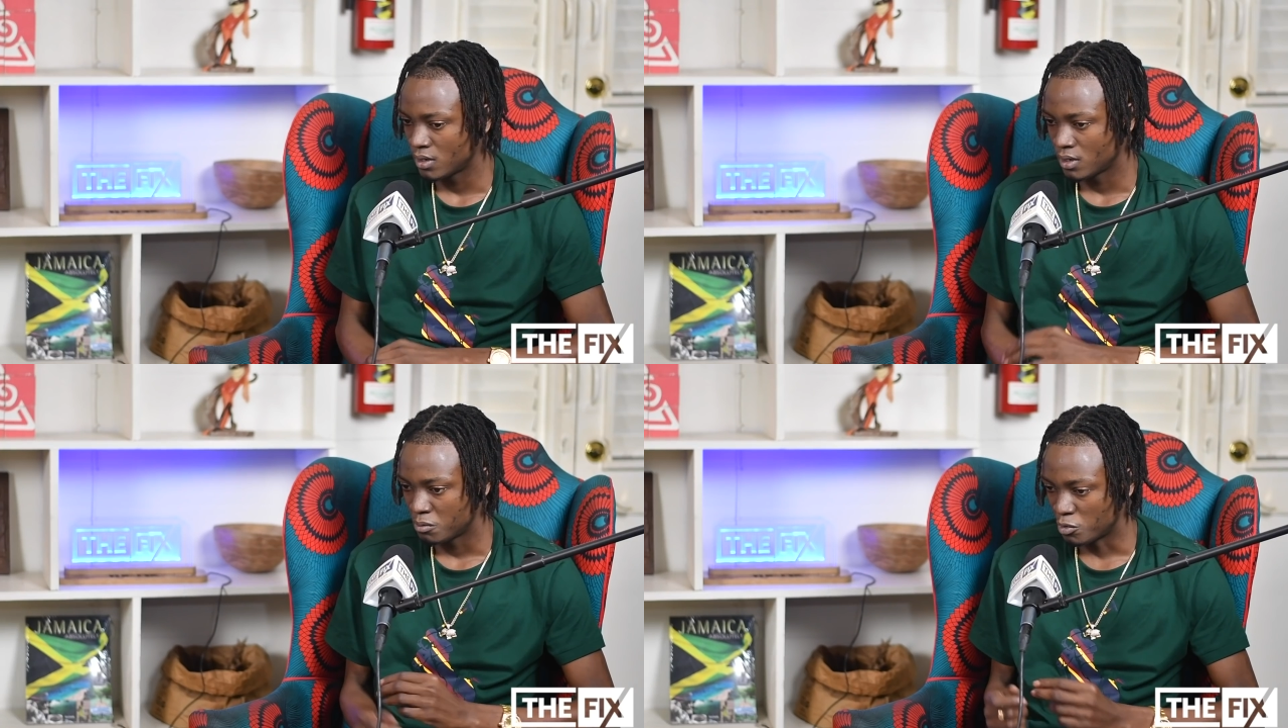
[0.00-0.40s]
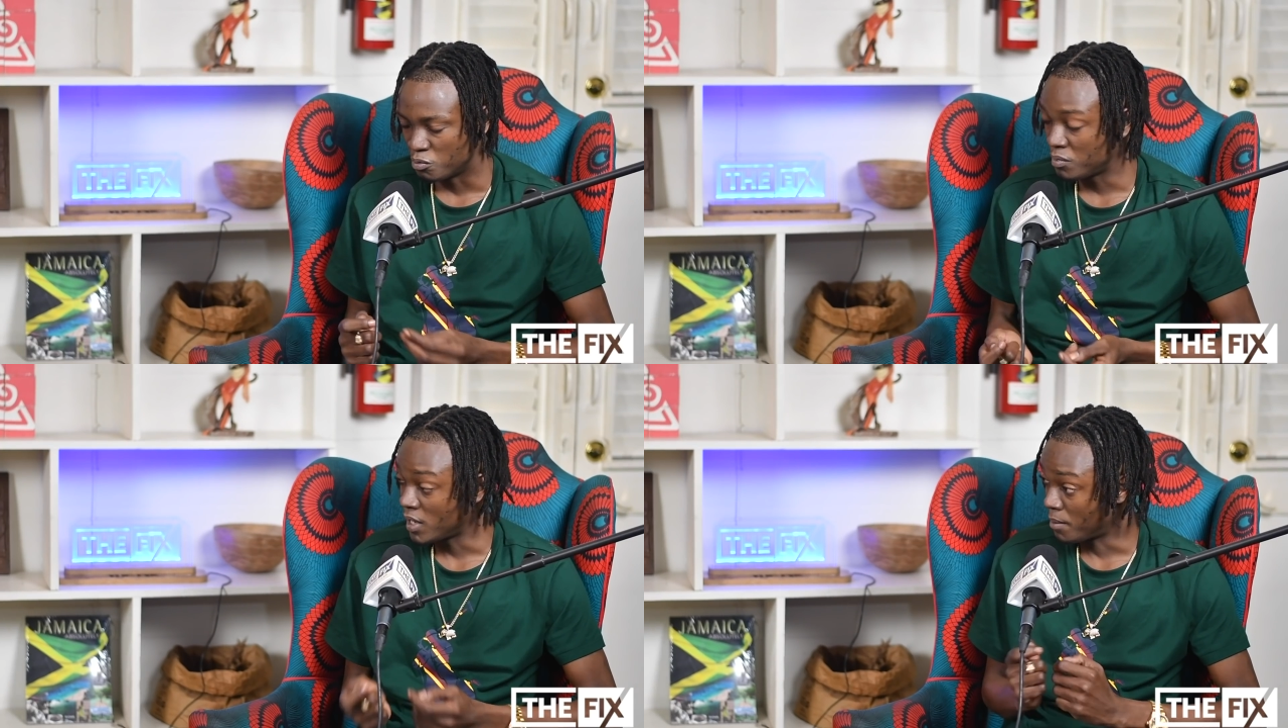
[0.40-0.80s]
prior to
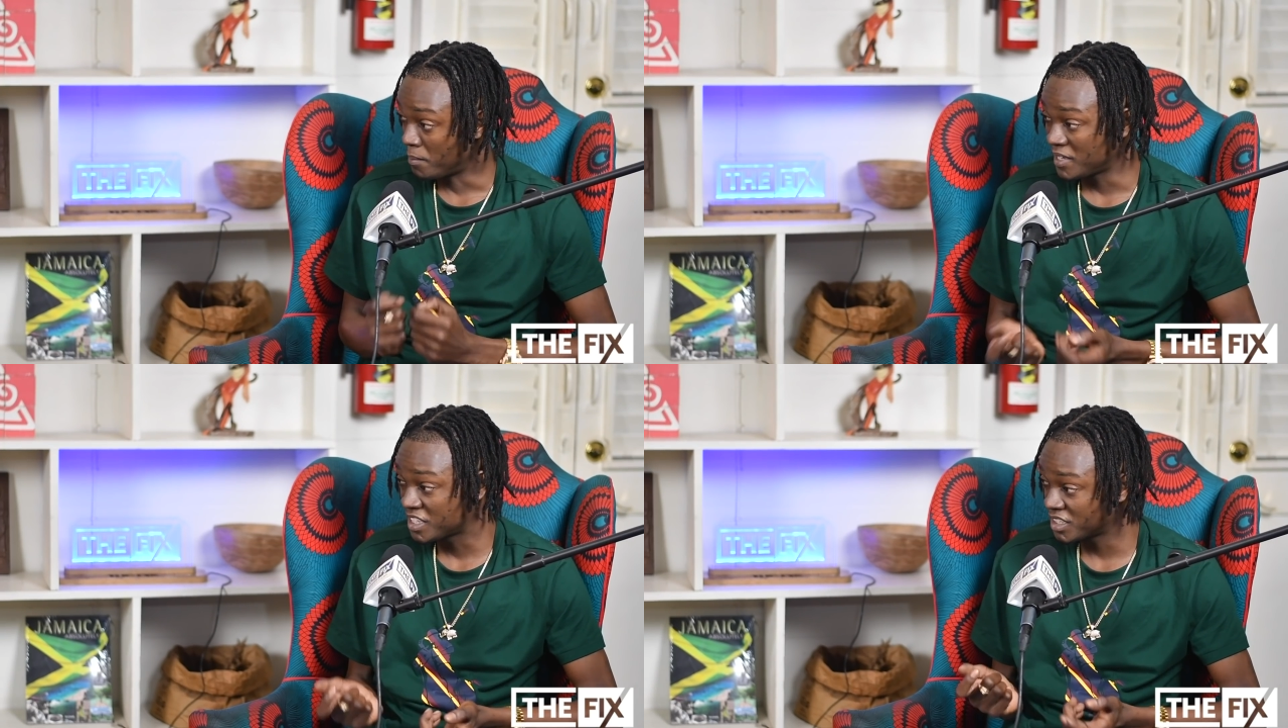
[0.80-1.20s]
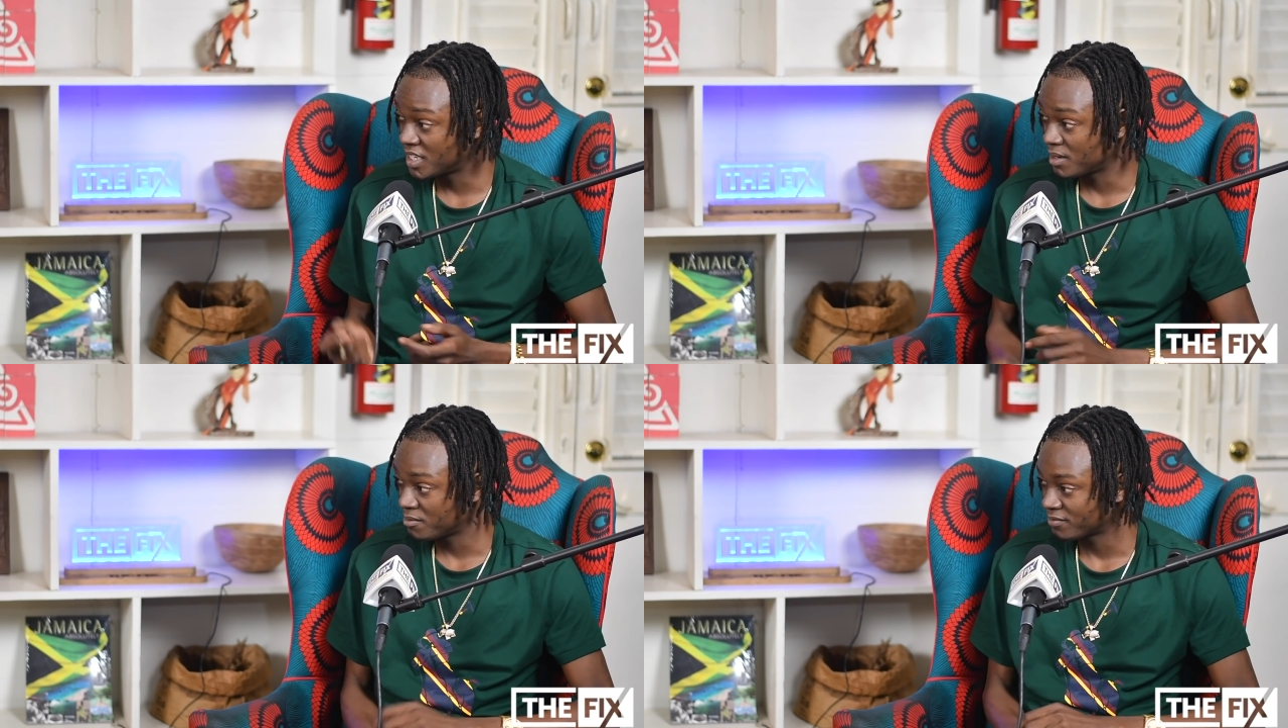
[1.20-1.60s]
linking up? Message
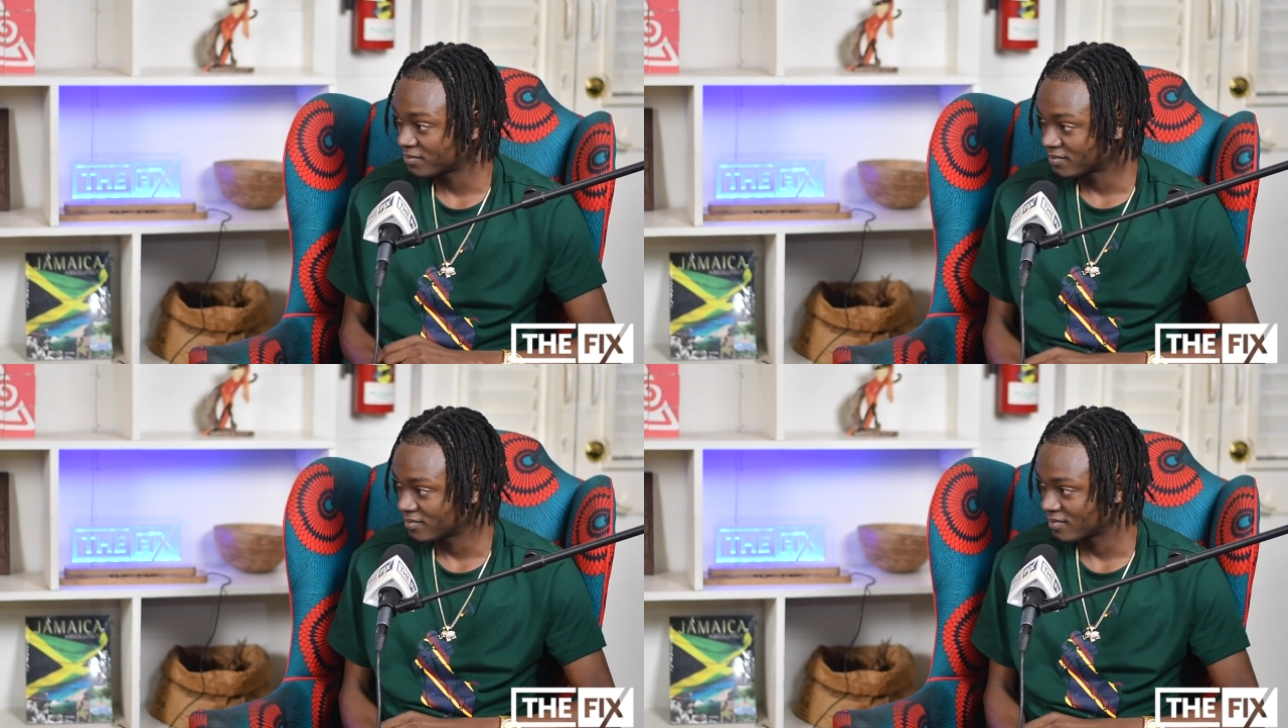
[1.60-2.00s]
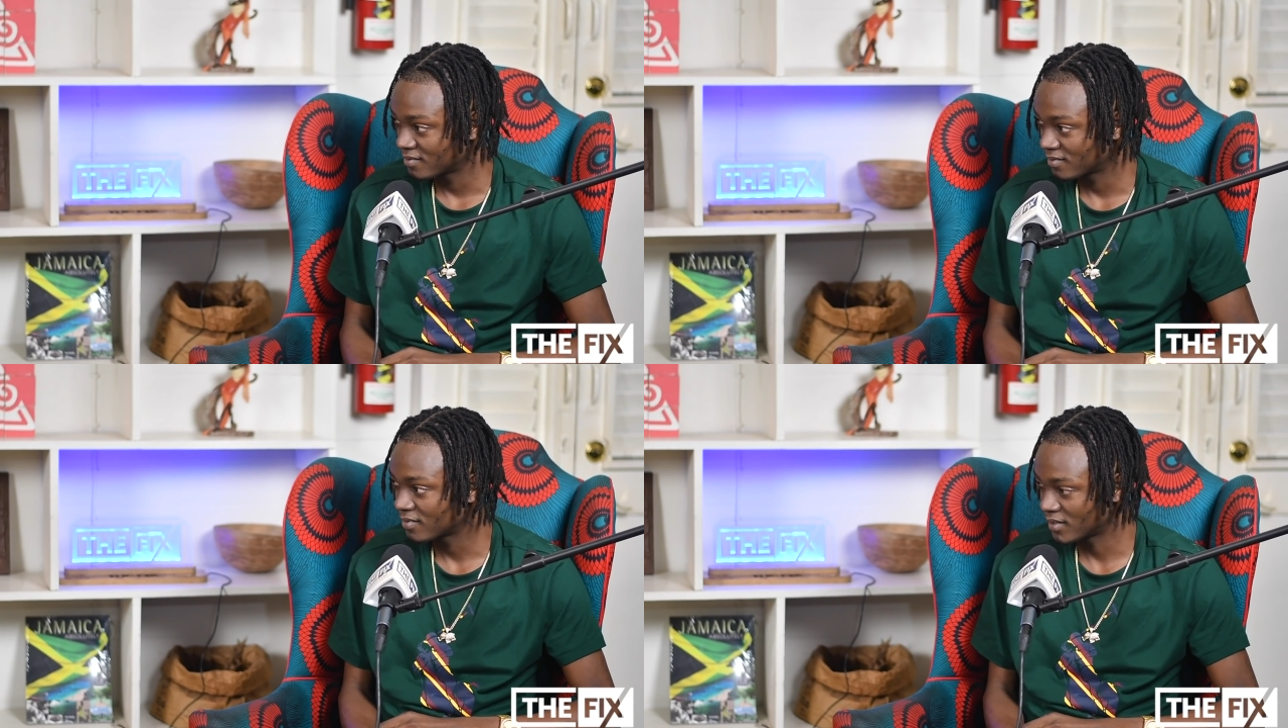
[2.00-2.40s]
them. Oh,
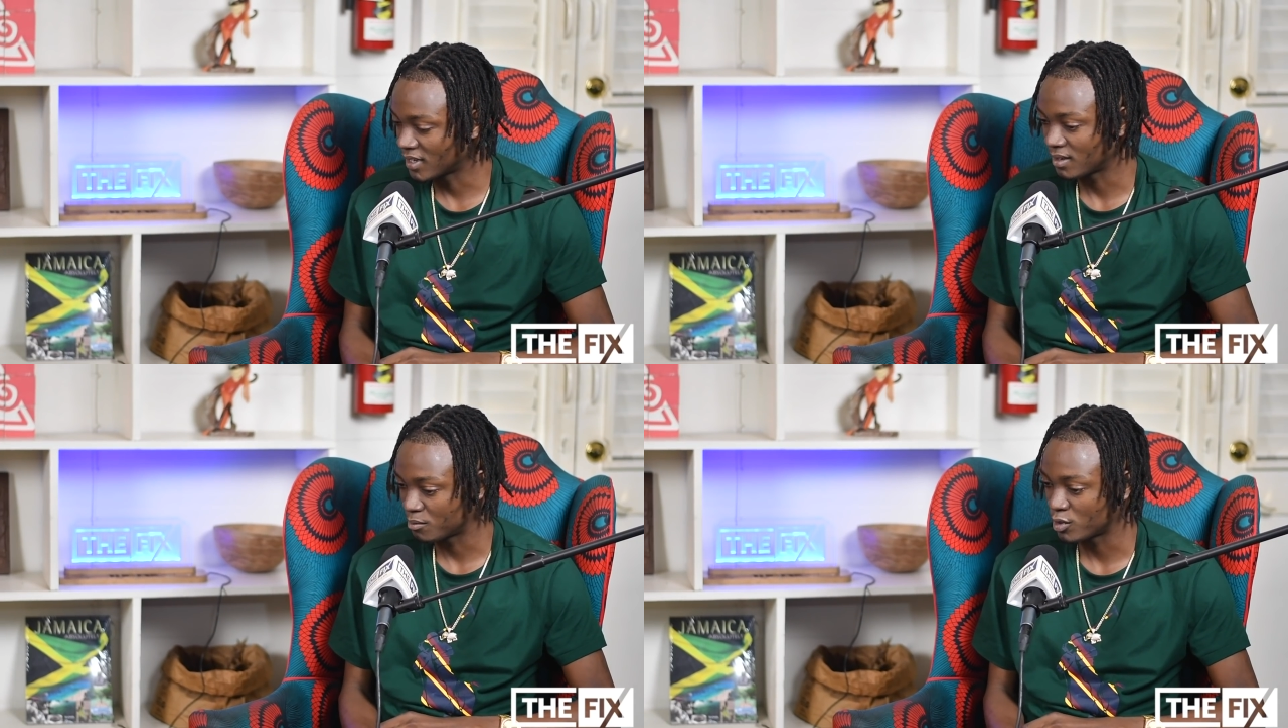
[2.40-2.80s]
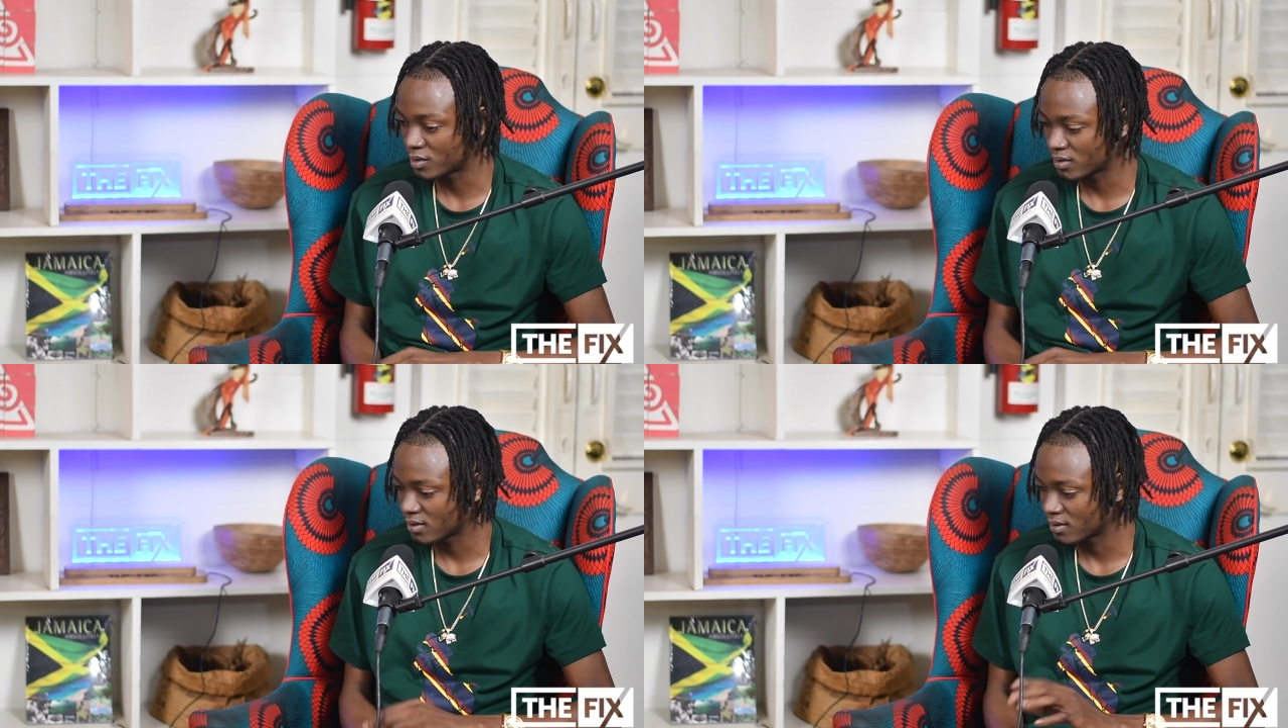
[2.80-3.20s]
okay, mm-hmm. okay.
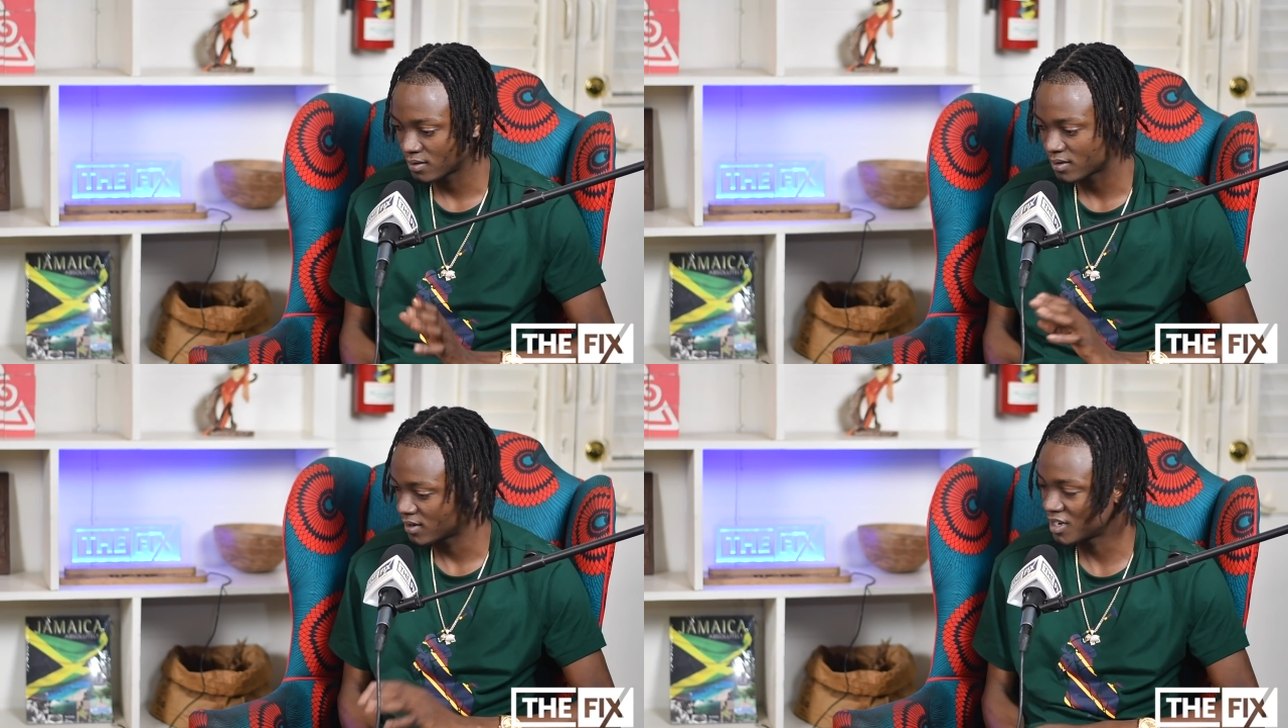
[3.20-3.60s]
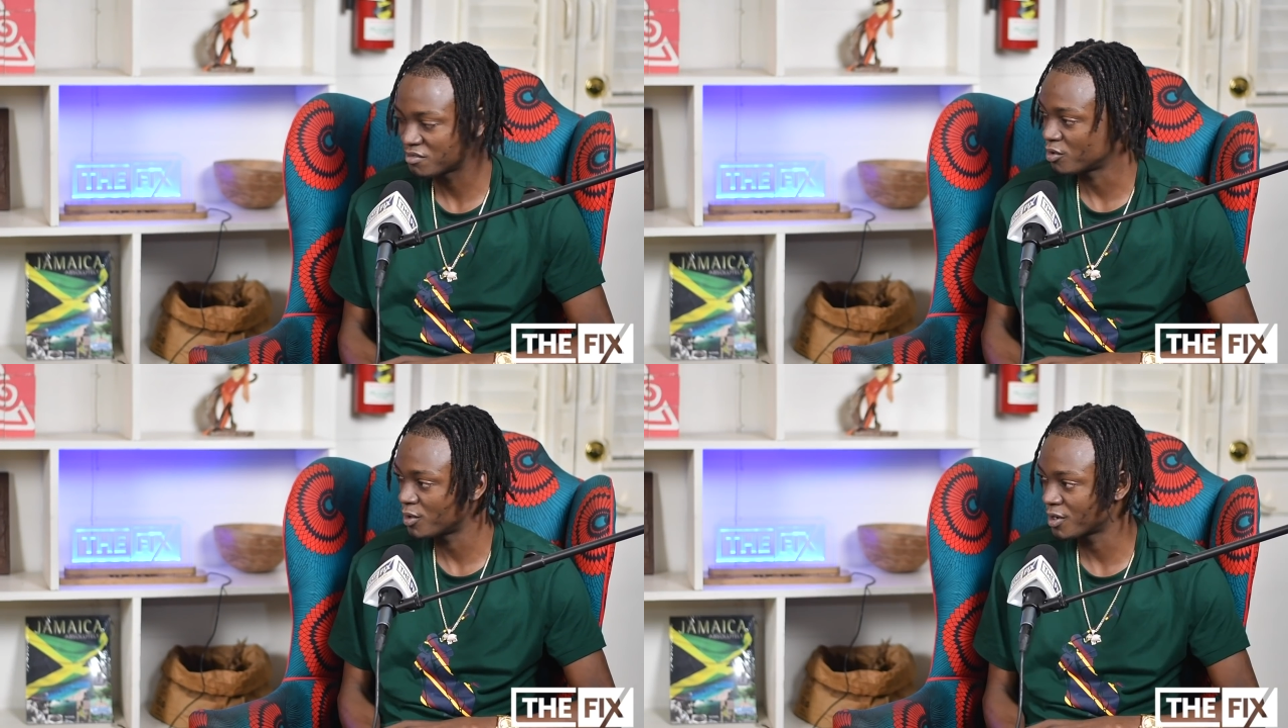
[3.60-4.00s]
Mm-hmm. Never
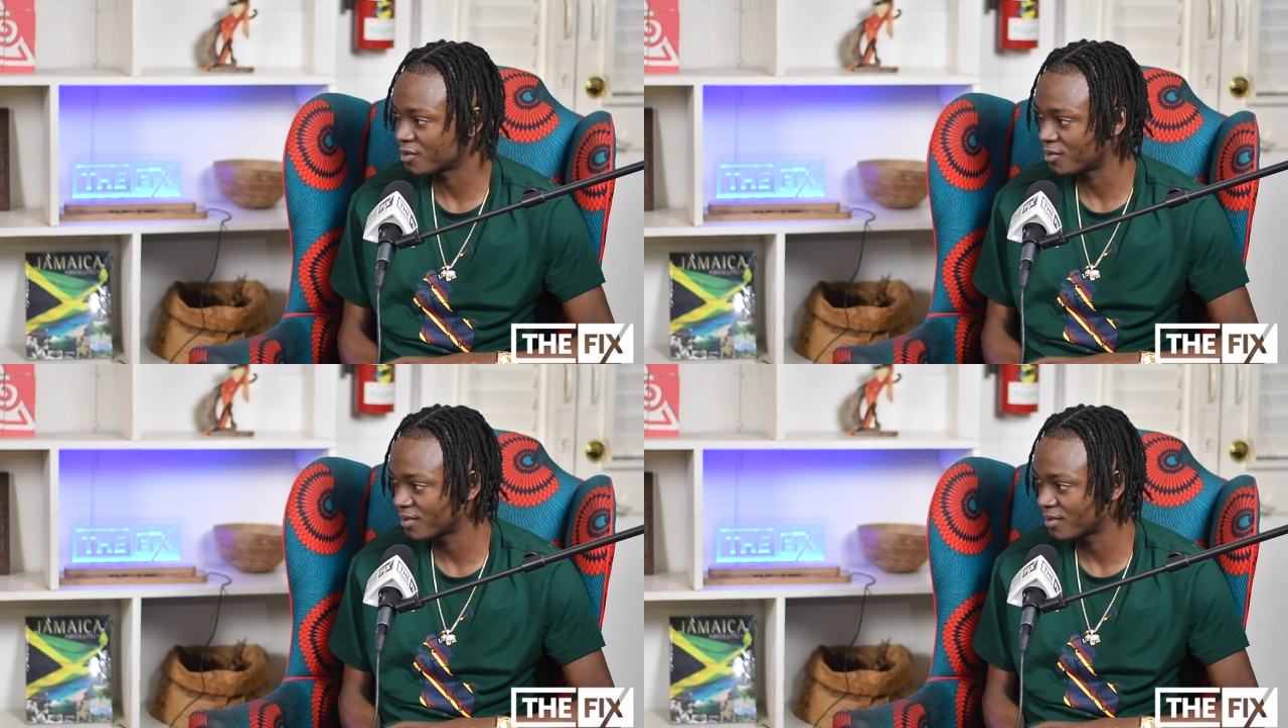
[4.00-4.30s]
work out.